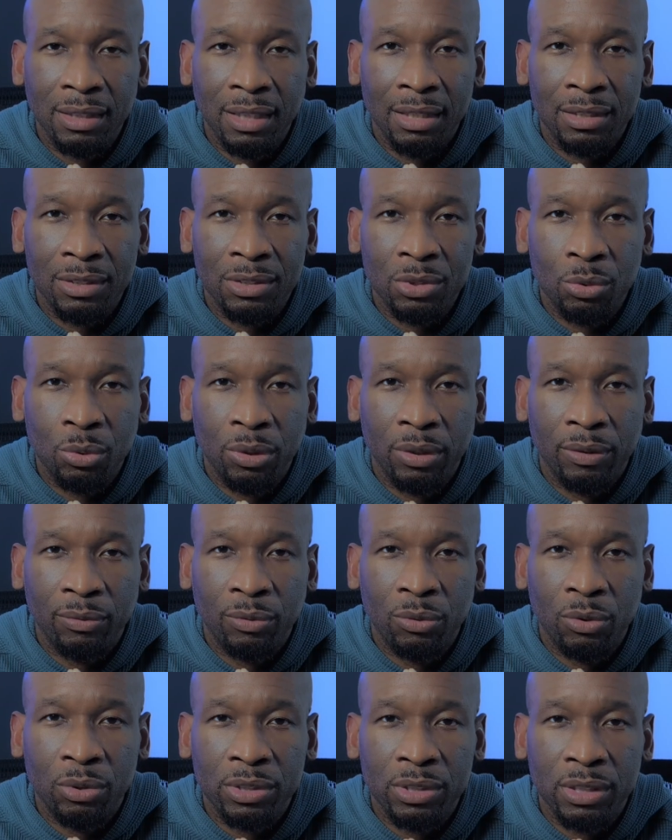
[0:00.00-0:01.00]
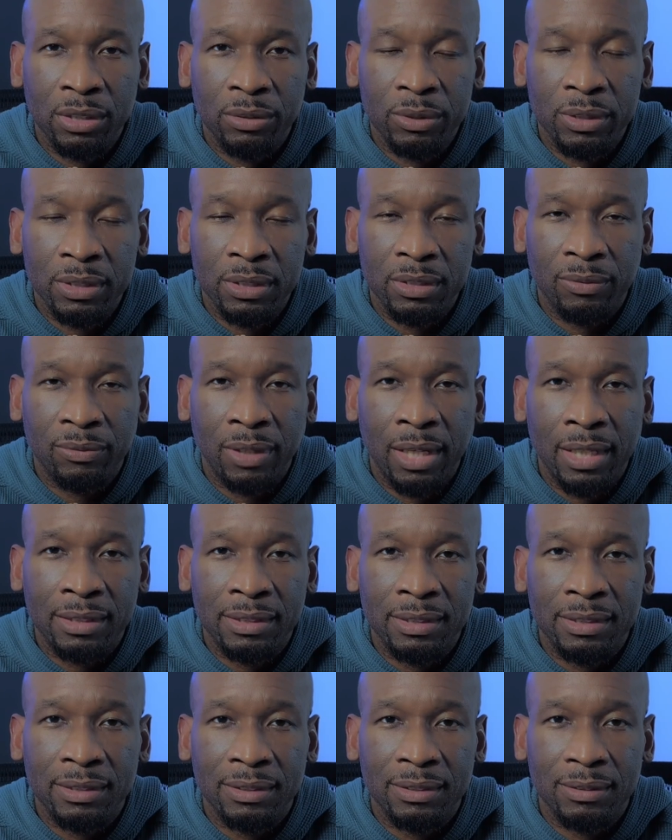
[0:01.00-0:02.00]
S24 series
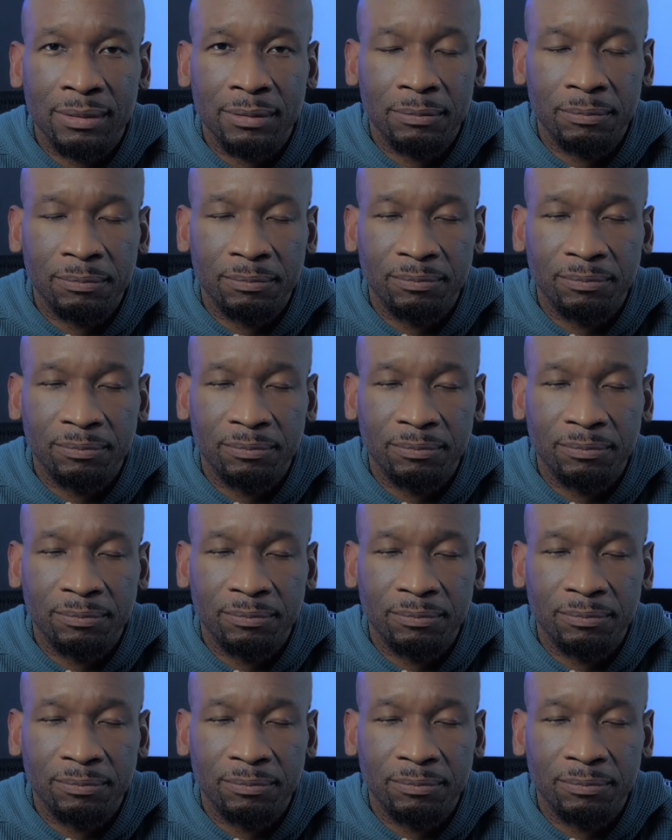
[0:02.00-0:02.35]
devices.